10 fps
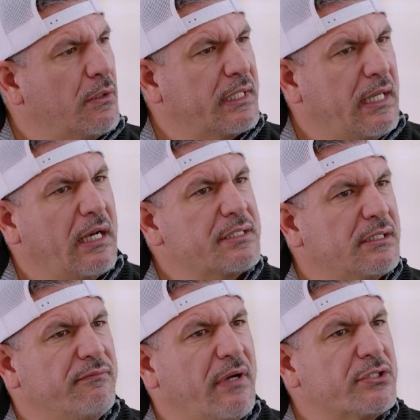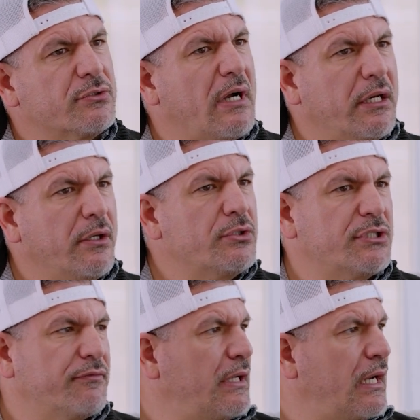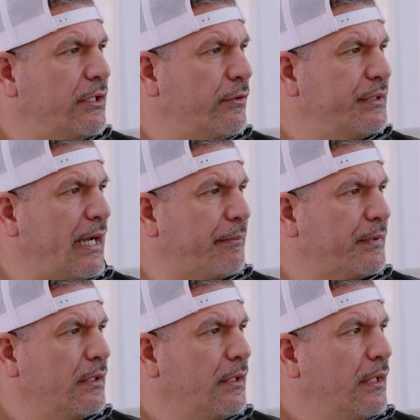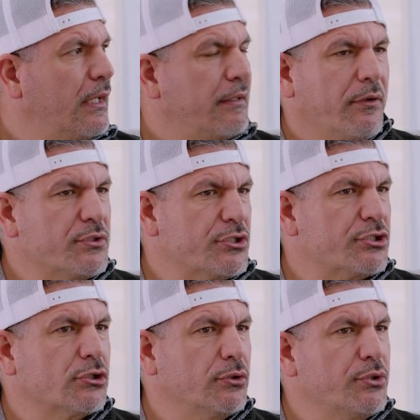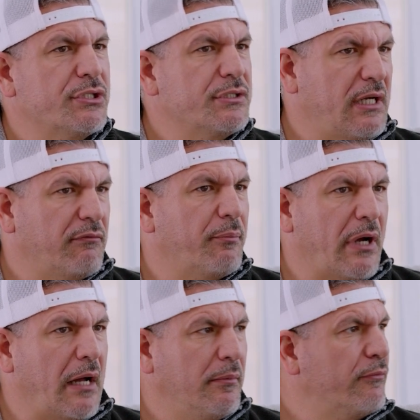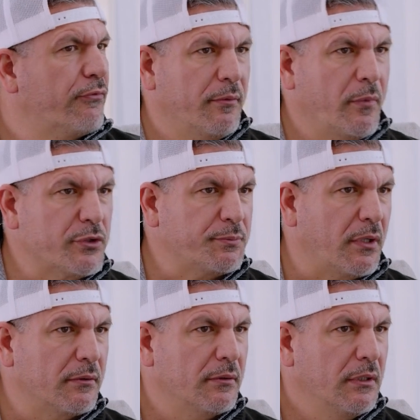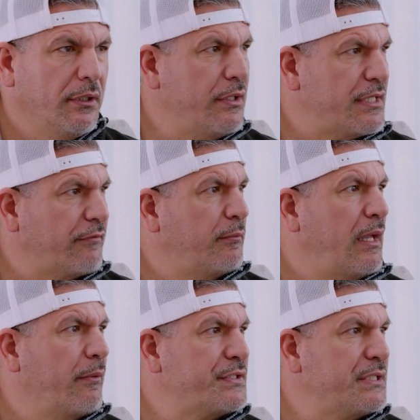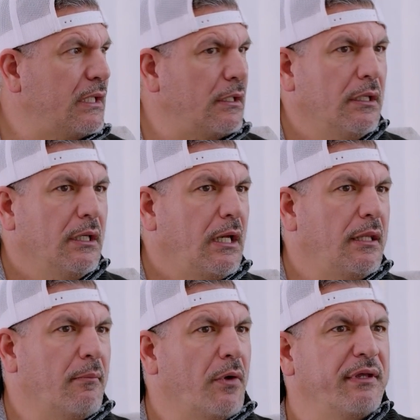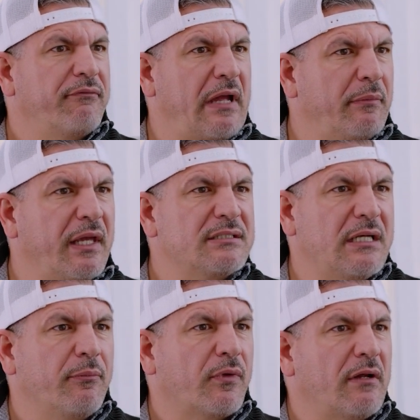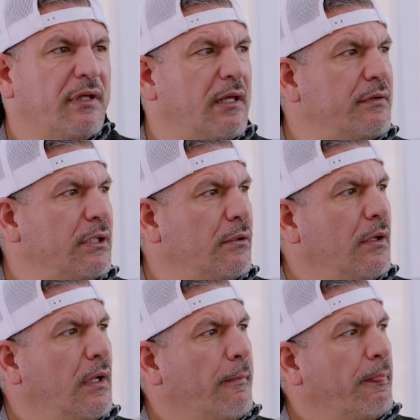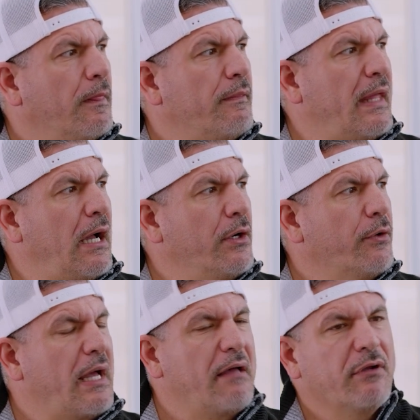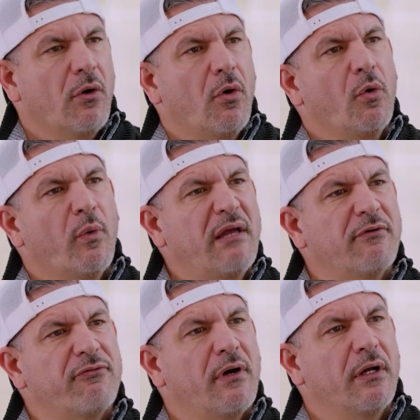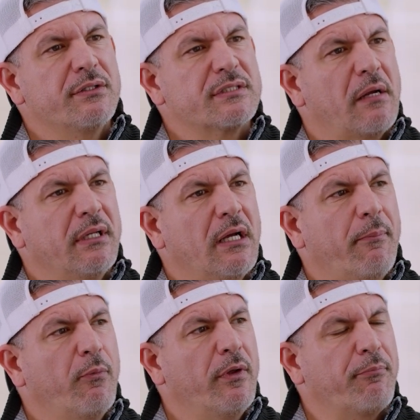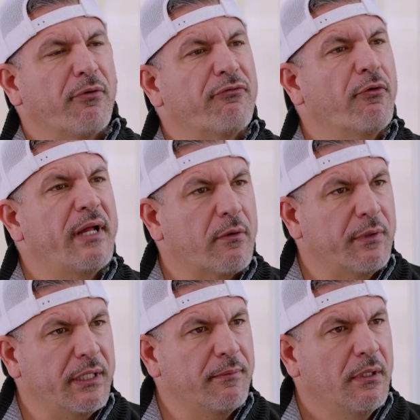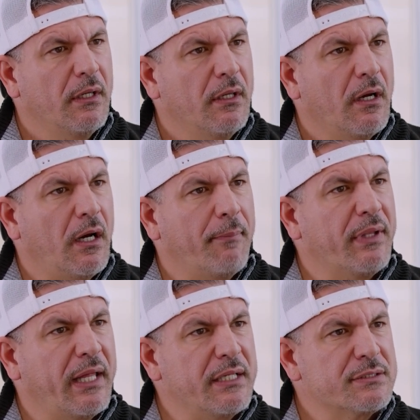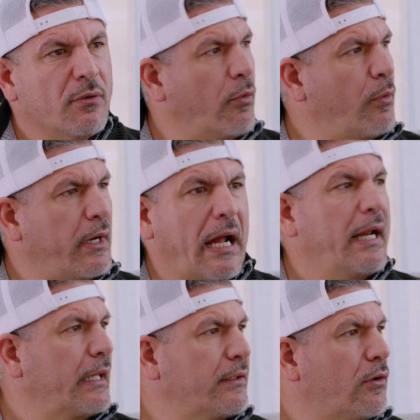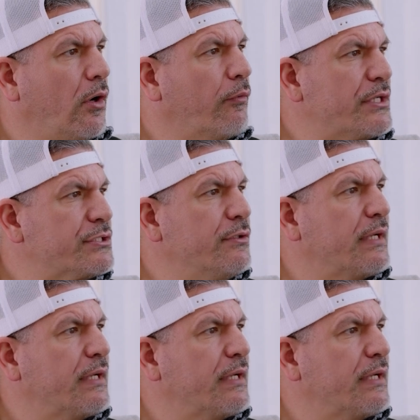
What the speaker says: again, as an investor, how do you shift and how do you adapt? There's a solution to every problem for the most part. You just have to be able to see it. In the multifamily example that I've given you, now you're having a whole wave of funds coming up with preferred equity plays, or what I like to call rescue